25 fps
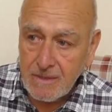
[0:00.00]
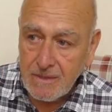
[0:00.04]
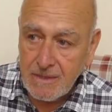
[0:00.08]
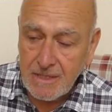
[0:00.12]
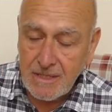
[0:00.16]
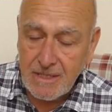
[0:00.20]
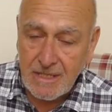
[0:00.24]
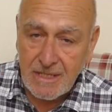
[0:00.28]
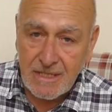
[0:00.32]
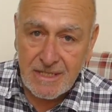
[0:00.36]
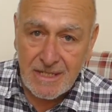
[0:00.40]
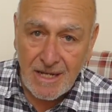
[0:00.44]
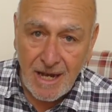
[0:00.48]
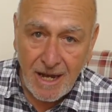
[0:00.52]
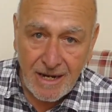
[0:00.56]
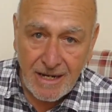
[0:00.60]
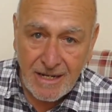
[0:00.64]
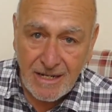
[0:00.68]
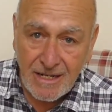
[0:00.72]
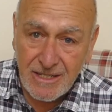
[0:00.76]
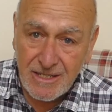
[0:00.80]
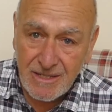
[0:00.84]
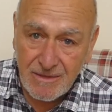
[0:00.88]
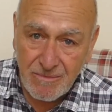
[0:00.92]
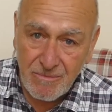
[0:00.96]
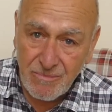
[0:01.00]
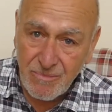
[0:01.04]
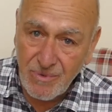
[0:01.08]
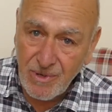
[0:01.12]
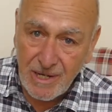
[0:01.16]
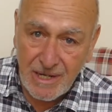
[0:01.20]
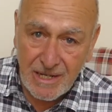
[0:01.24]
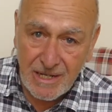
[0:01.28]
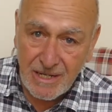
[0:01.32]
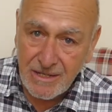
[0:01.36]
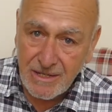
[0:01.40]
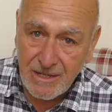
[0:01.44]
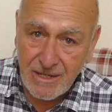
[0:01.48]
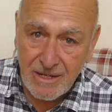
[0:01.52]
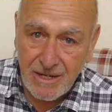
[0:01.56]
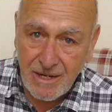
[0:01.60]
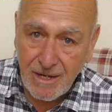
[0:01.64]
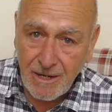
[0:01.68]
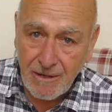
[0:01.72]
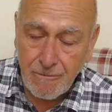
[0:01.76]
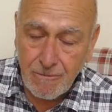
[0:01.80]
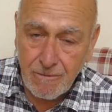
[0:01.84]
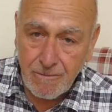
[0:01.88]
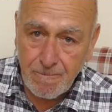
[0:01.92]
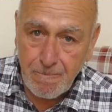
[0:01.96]
design isn't brilliant, you
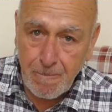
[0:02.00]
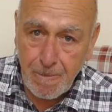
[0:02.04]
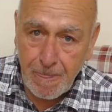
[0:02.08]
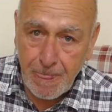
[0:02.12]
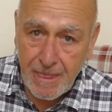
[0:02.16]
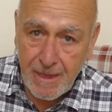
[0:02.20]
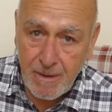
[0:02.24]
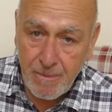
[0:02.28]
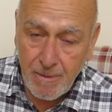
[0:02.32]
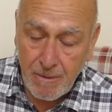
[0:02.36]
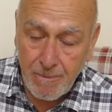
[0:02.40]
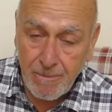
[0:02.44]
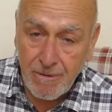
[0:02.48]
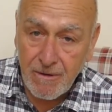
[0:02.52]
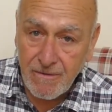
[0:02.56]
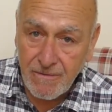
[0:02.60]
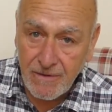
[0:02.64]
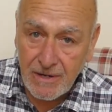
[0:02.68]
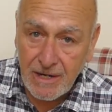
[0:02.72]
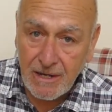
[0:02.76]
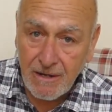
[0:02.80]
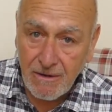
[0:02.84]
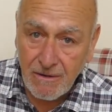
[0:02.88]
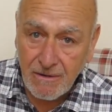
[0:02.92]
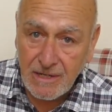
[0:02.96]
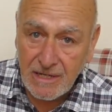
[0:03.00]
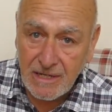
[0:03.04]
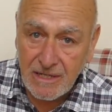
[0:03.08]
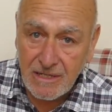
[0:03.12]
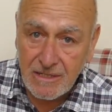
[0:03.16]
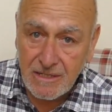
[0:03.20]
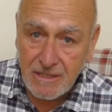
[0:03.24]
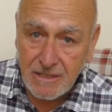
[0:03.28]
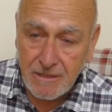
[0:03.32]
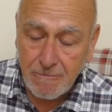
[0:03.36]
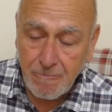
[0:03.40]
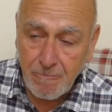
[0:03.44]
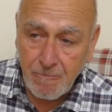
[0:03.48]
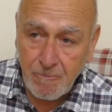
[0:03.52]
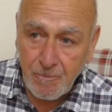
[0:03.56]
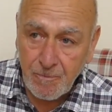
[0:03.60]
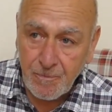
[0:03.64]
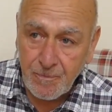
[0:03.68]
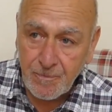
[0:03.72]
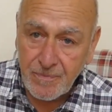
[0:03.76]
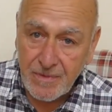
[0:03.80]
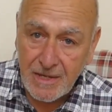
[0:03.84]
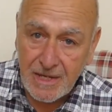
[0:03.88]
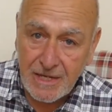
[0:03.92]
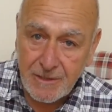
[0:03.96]
know, to be perfectly honest.
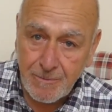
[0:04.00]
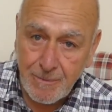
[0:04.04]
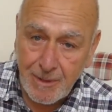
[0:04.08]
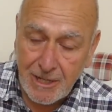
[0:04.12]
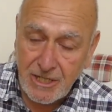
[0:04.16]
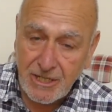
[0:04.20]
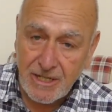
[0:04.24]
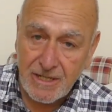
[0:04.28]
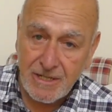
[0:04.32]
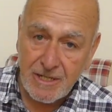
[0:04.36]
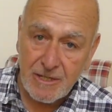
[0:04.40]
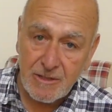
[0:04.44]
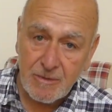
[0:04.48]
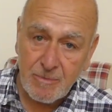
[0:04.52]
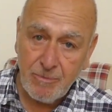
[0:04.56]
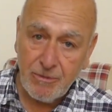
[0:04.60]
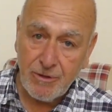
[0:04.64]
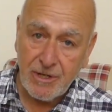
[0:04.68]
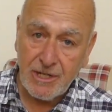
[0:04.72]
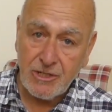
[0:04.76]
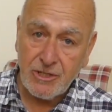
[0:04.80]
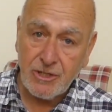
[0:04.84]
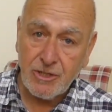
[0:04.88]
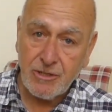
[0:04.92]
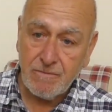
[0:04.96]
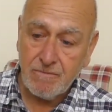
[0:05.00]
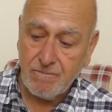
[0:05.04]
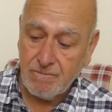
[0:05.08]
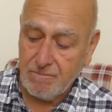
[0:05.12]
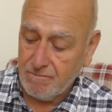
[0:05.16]
Especially this bridge.